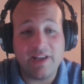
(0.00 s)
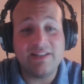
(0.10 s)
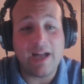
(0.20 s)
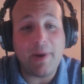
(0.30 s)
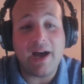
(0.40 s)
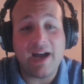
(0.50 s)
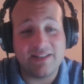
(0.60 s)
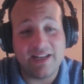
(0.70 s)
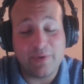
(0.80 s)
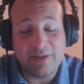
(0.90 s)
He's not
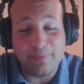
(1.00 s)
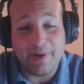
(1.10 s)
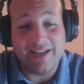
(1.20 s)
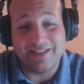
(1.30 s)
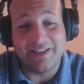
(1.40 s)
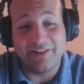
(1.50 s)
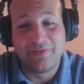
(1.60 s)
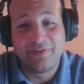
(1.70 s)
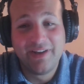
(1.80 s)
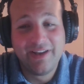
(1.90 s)
positive. He wasn't positive
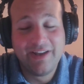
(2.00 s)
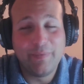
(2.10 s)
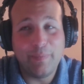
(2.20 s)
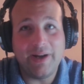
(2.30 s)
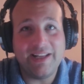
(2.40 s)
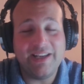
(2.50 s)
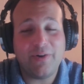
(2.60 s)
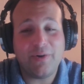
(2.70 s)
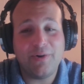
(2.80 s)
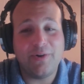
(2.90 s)
but he
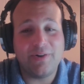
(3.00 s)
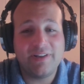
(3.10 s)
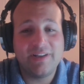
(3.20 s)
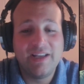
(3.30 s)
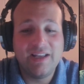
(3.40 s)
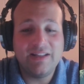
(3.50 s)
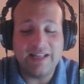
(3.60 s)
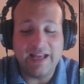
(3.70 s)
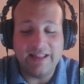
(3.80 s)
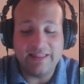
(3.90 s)
heard
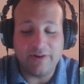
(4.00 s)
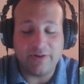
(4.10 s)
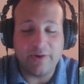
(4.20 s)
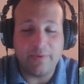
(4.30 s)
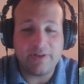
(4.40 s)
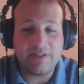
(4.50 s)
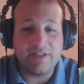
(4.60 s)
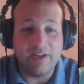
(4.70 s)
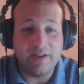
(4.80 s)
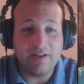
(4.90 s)
that they're going
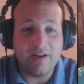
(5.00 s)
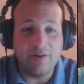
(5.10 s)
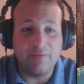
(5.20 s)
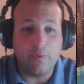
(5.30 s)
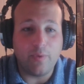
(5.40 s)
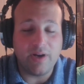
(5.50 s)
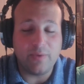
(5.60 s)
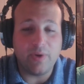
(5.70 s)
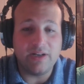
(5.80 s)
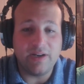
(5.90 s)
to
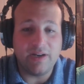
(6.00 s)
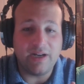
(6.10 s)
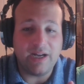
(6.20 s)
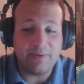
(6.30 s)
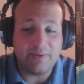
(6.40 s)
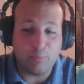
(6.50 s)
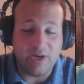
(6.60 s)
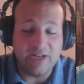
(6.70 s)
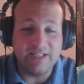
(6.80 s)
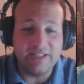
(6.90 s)
avoid what uh,
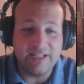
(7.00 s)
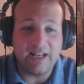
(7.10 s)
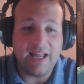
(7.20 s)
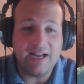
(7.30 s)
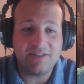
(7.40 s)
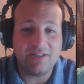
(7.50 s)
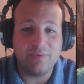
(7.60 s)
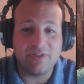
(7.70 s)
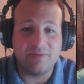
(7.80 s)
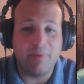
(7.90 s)
Bryson did last year,
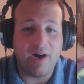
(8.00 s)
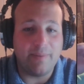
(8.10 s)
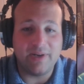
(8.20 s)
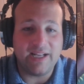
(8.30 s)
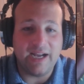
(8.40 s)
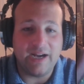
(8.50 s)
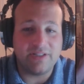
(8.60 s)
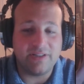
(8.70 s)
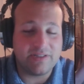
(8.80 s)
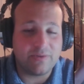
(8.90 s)
which is bomb and
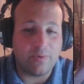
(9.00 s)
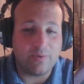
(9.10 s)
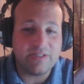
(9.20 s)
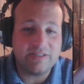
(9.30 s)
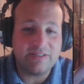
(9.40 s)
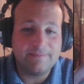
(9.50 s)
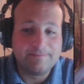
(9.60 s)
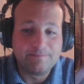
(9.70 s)
gouging these courses.